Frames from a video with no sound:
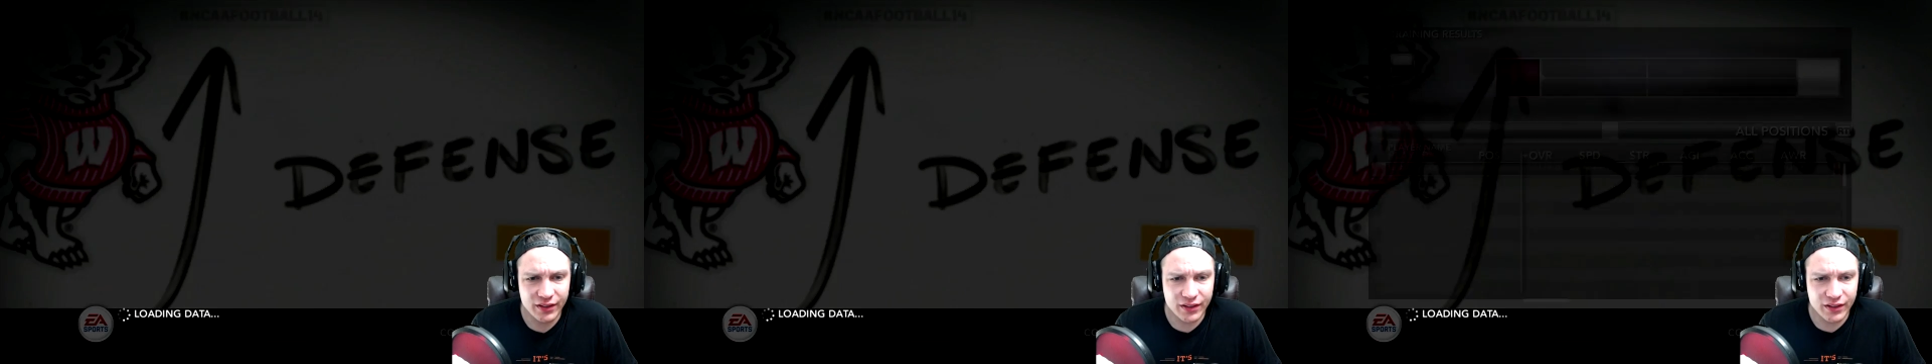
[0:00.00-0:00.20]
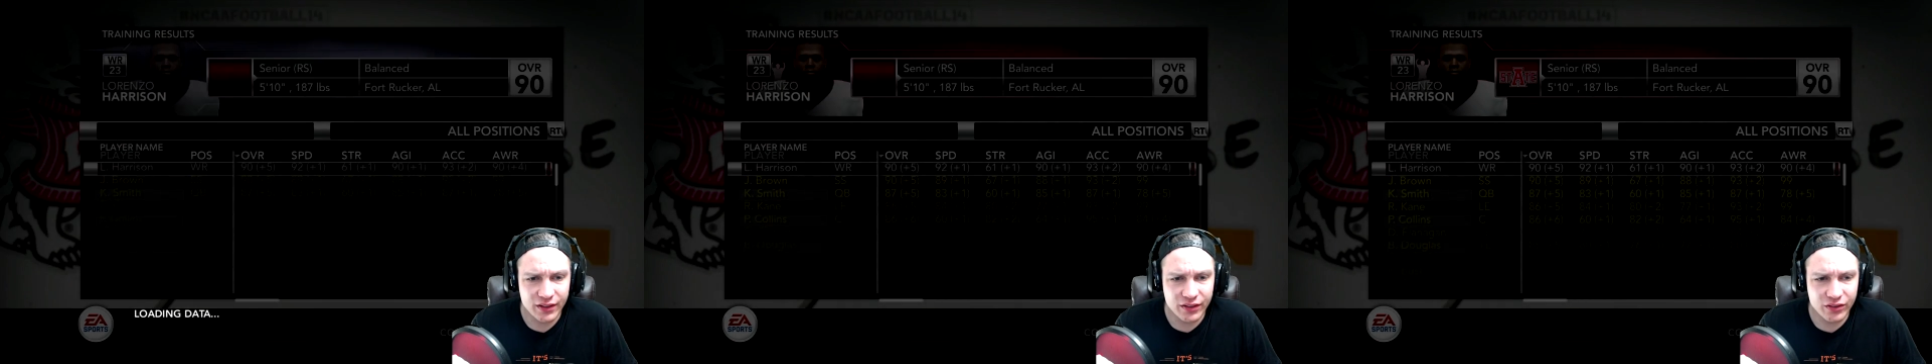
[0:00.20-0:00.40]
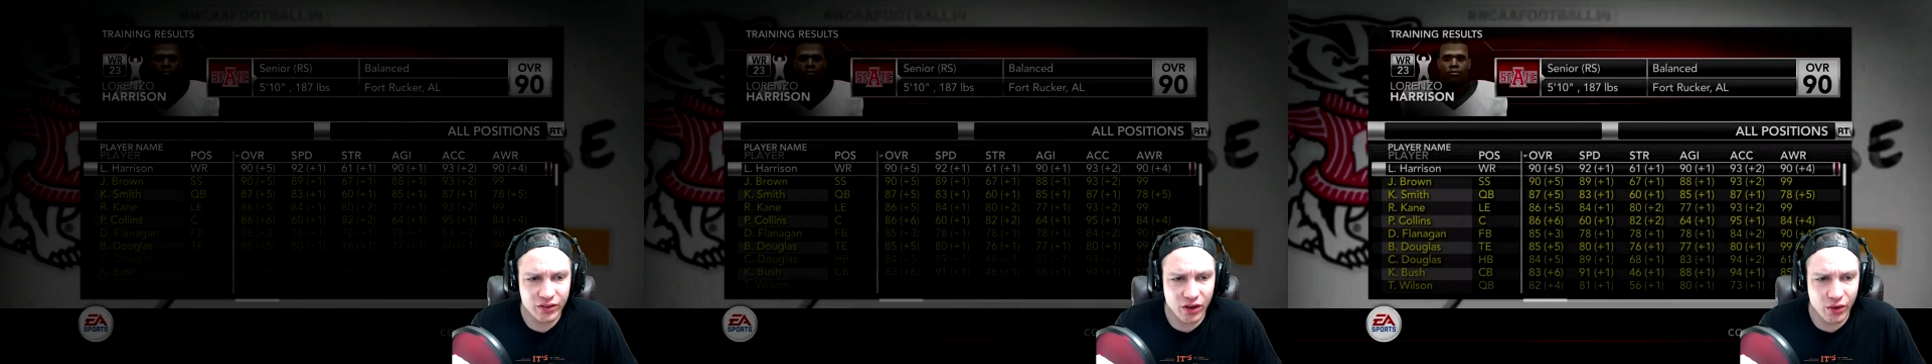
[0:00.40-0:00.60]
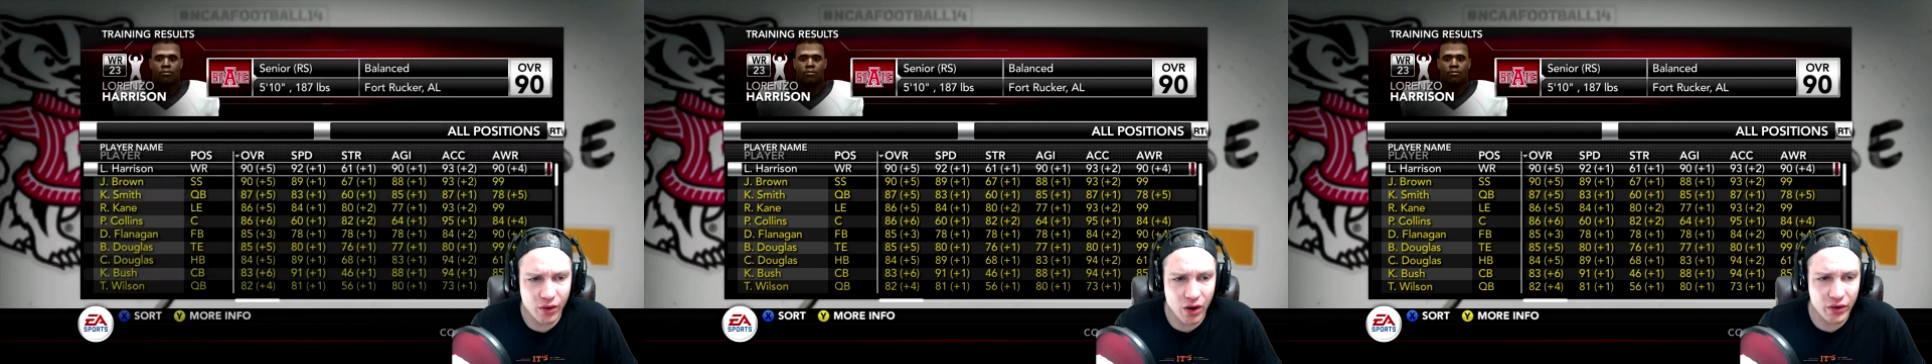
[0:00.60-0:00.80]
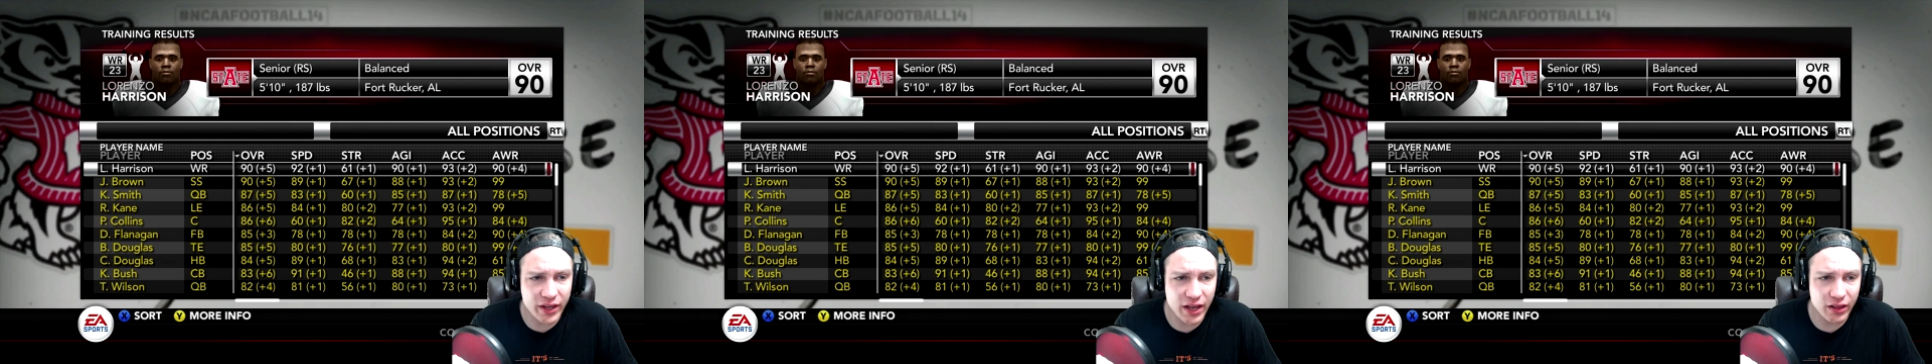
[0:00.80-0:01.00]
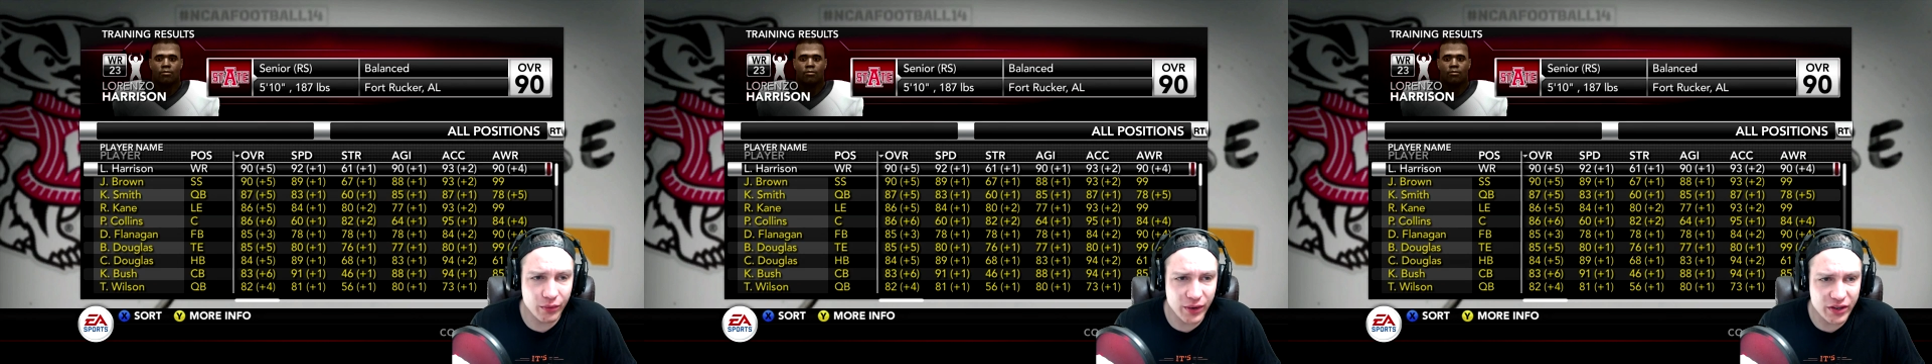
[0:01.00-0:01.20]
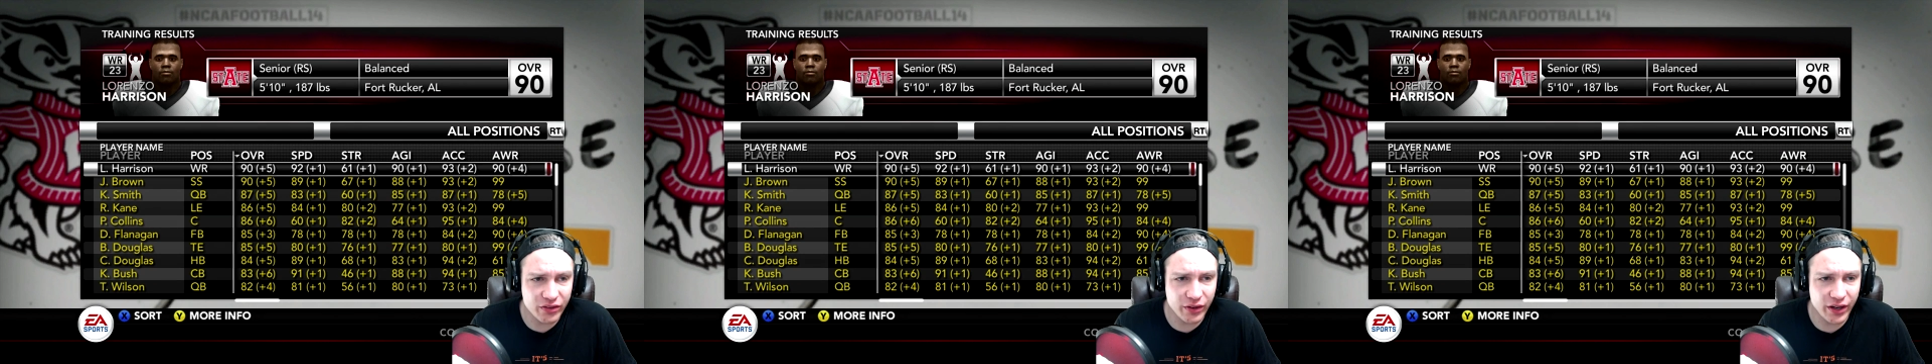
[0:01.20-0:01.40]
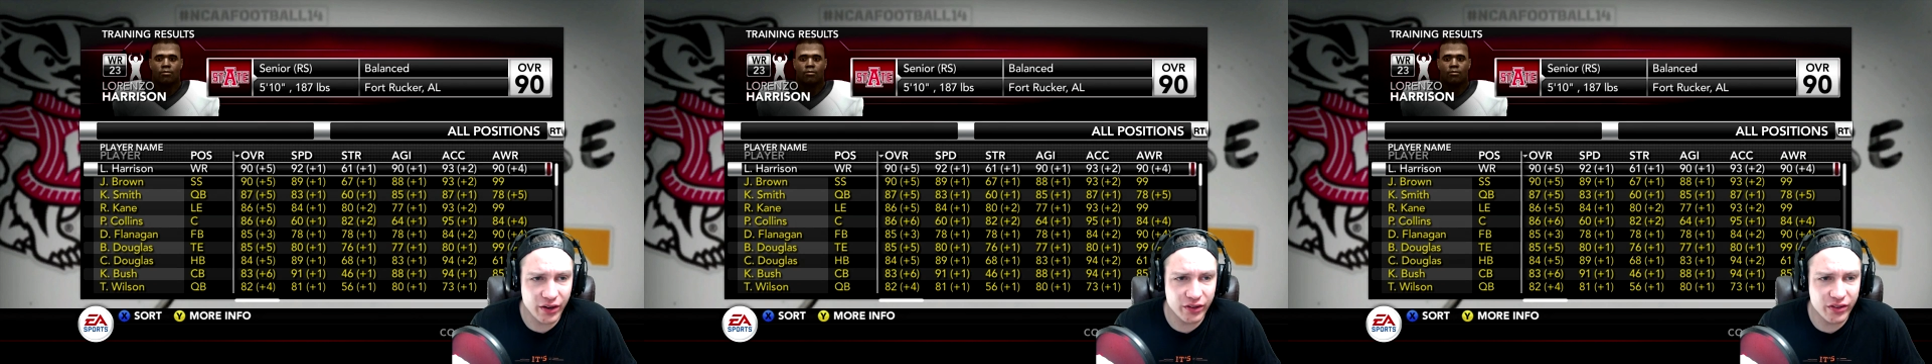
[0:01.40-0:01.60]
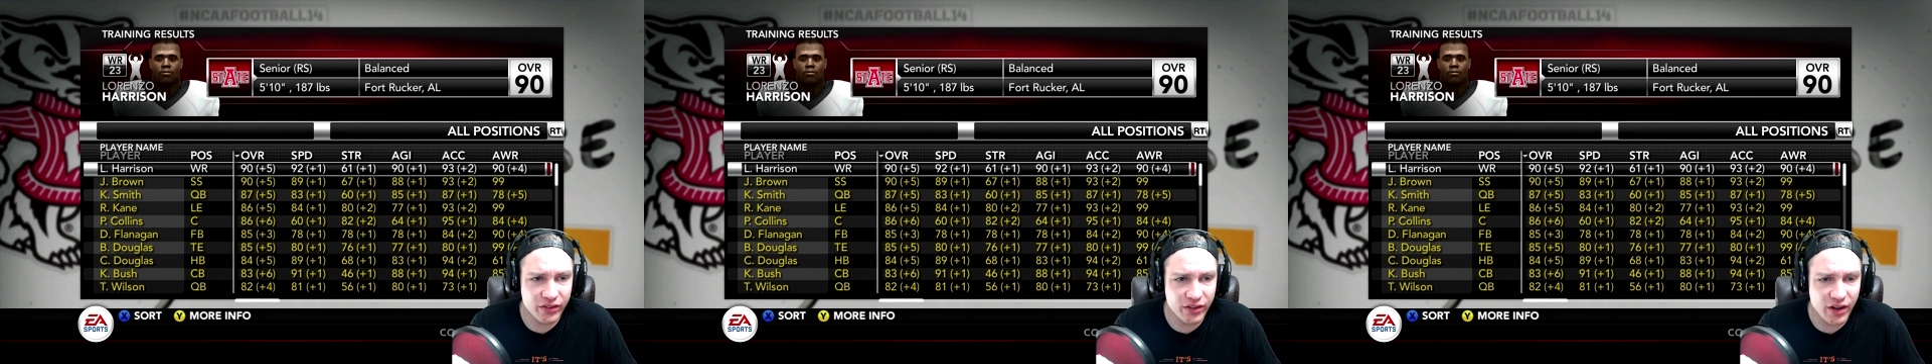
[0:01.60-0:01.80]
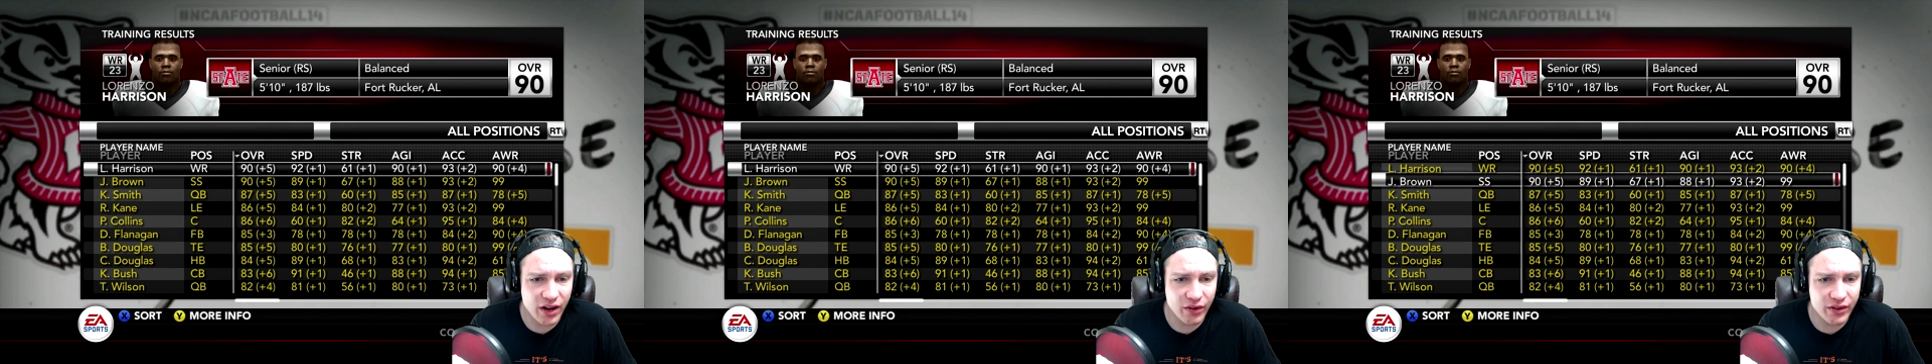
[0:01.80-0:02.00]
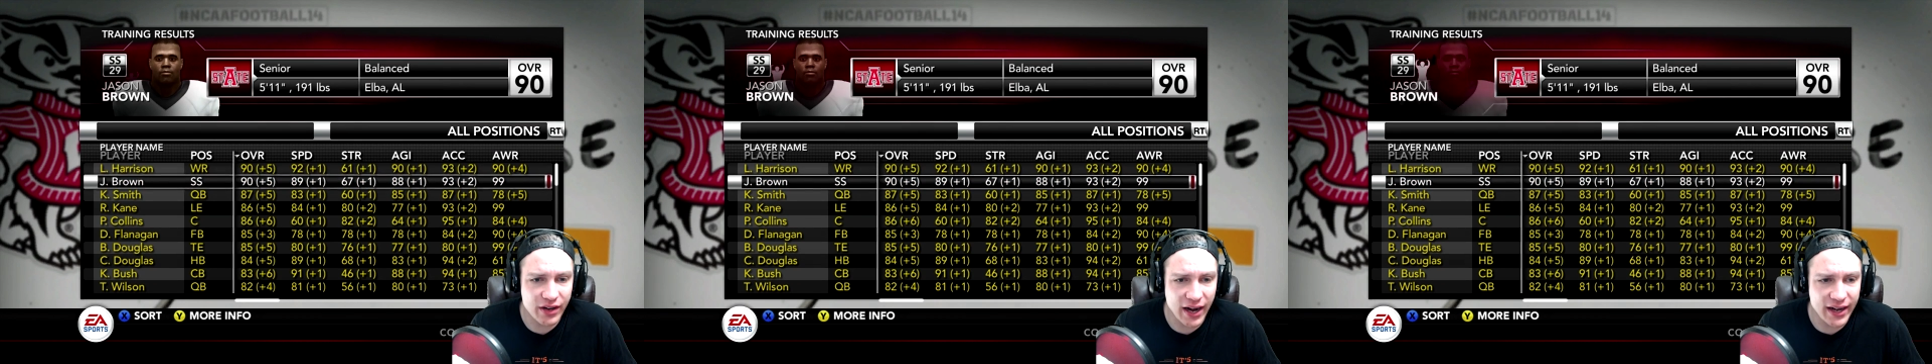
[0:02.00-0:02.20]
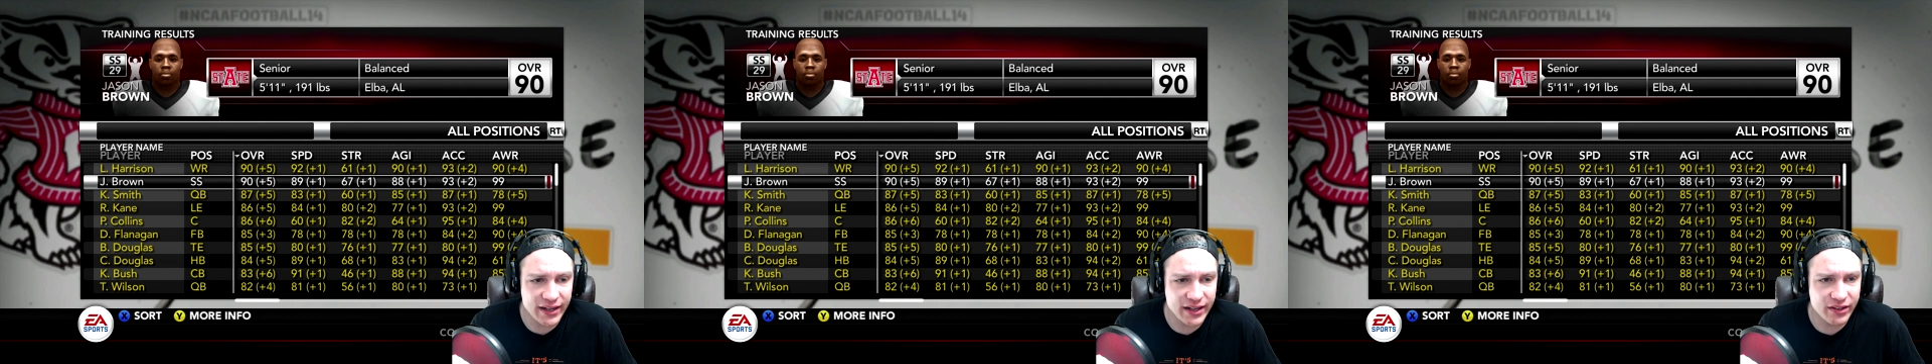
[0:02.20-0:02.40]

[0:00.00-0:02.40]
So, okay, Lorenzo Harrison's now a ninety,